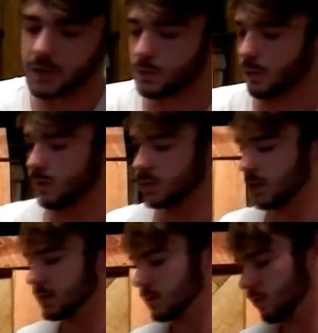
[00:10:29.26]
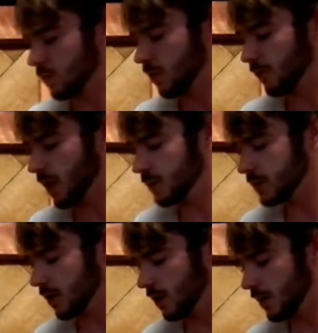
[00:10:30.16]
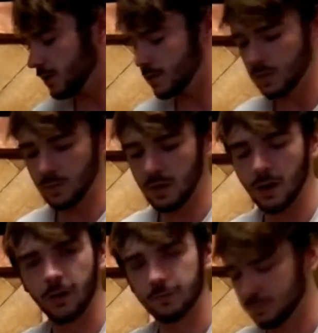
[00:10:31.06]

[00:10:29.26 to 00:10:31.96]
batch of worms. Is I just ordered them off Amazon and they sent them there